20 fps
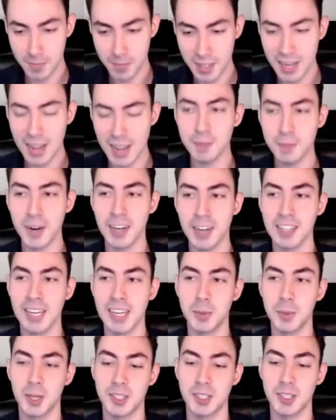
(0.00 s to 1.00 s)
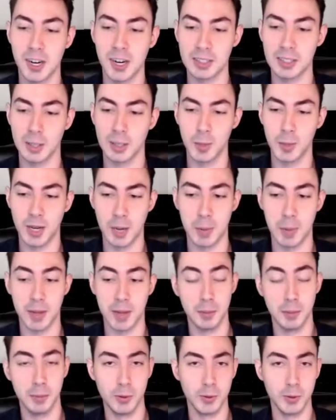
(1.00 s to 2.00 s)
And then finally, I'm going to talk a little bit about
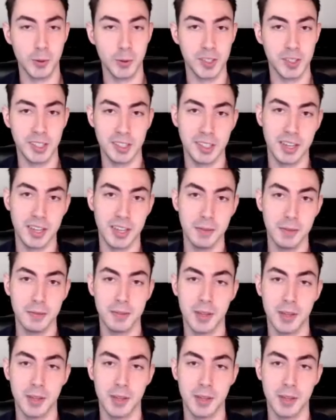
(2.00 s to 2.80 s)
the Bluetooth CTF